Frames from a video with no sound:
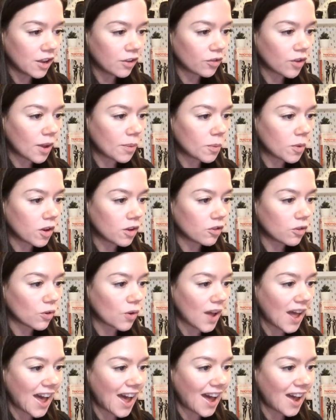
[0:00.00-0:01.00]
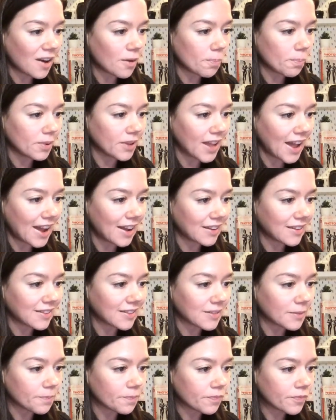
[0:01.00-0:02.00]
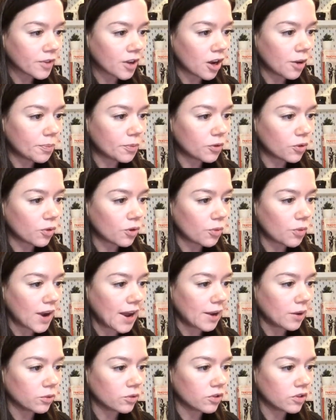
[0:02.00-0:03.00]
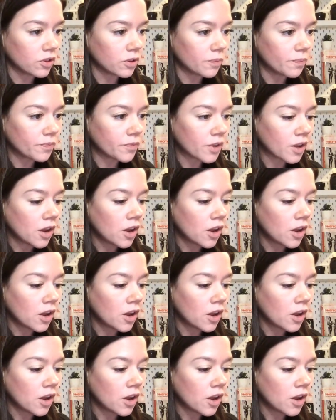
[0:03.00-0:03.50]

So I'm going to add blacks up to around